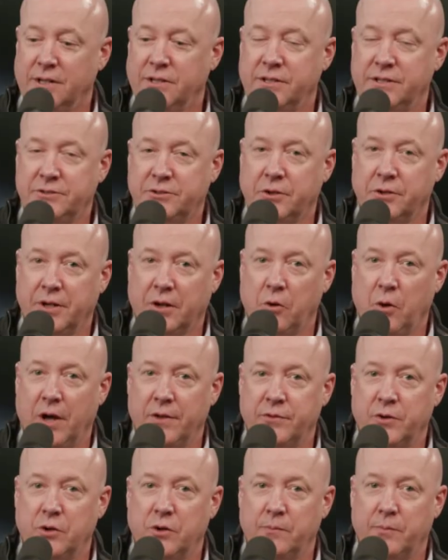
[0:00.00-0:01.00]
He's going to go
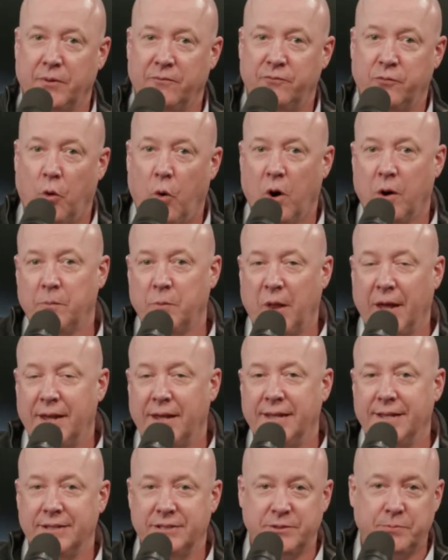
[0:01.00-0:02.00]
out there and perform, let
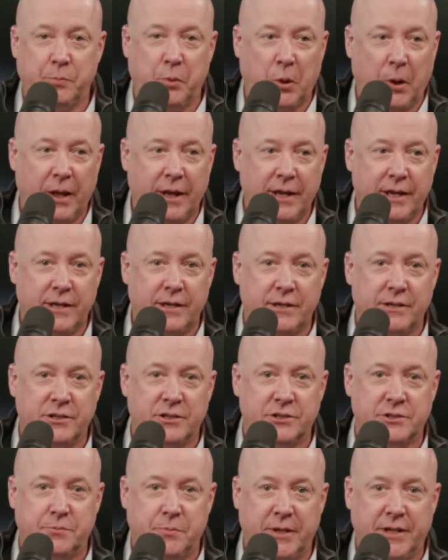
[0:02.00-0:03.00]
his play
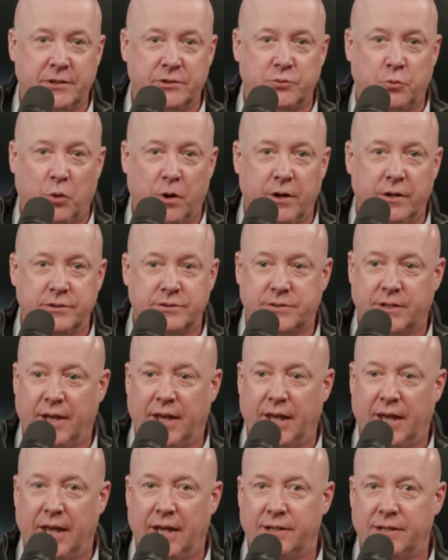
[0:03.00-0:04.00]
speak his words.
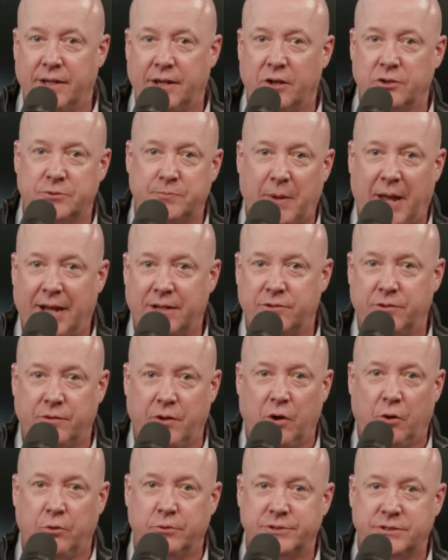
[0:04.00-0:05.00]
And it goes back to
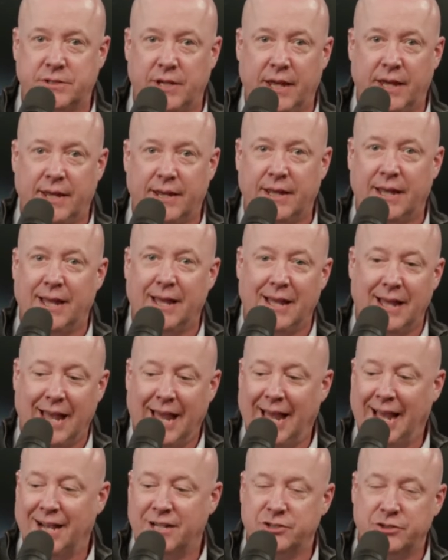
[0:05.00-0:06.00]
the old saying
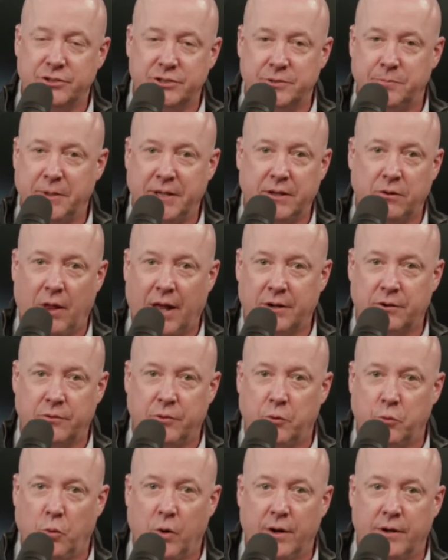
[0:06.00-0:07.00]
actions speak louder
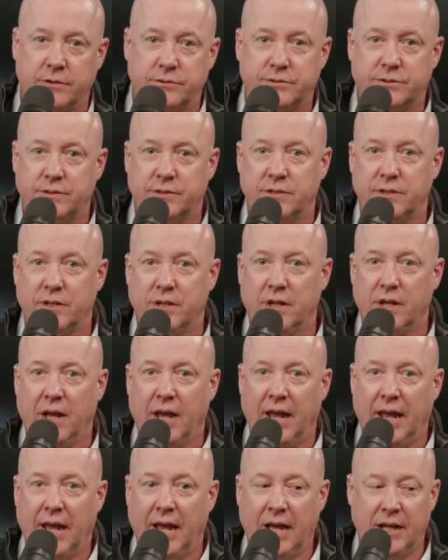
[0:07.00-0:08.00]
than words.
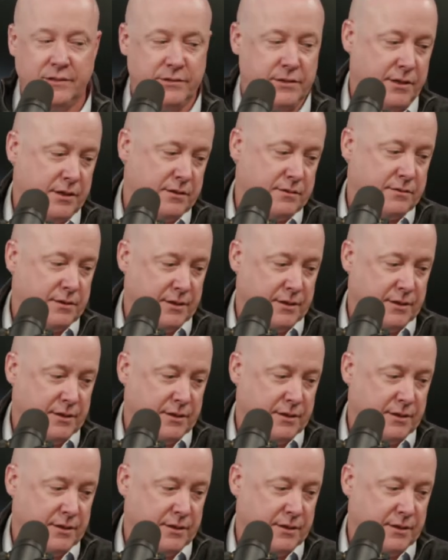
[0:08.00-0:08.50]
And